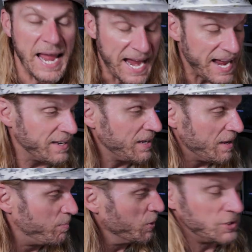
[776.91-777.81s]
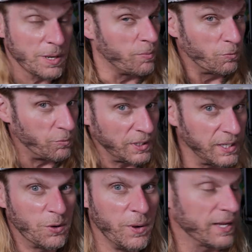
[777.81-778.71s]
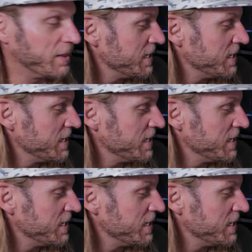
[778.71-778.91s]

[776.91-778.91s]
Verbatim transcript: And it boots up really quick.